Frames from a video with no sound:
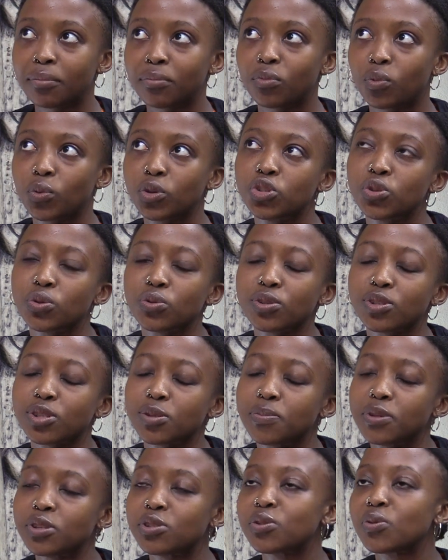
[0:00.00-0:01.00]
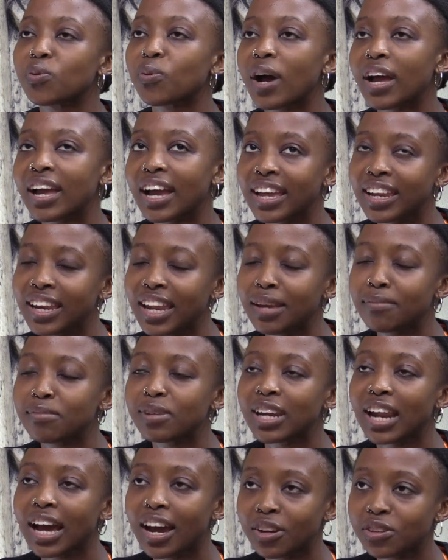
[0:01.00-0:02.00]
which also speaks to why I named
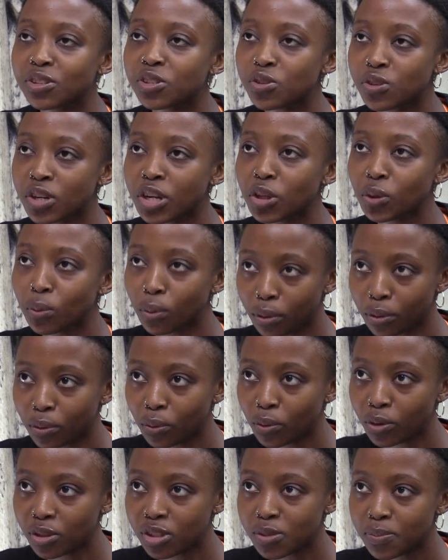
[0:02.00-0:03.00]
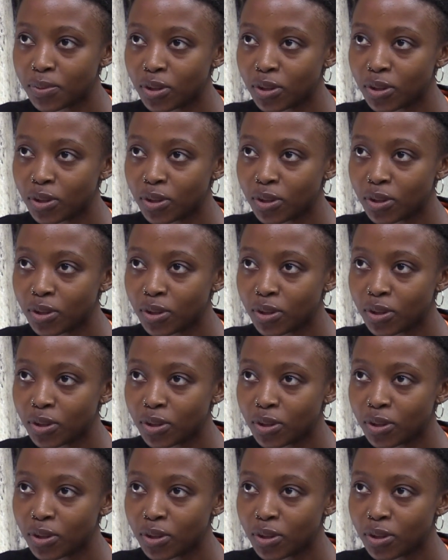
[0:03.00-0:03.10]
it How to Train Your Thoughts,